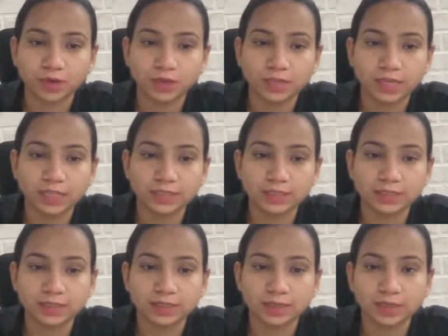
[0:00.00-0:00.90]
Yes,
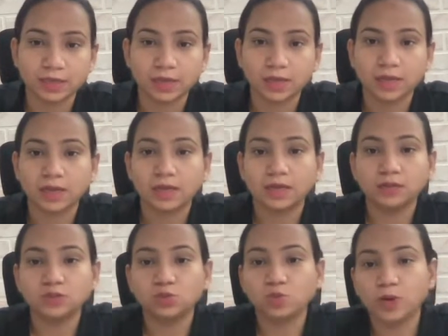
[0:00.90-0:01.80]

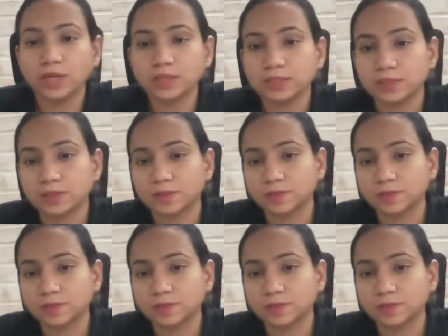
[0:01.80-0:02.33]
2S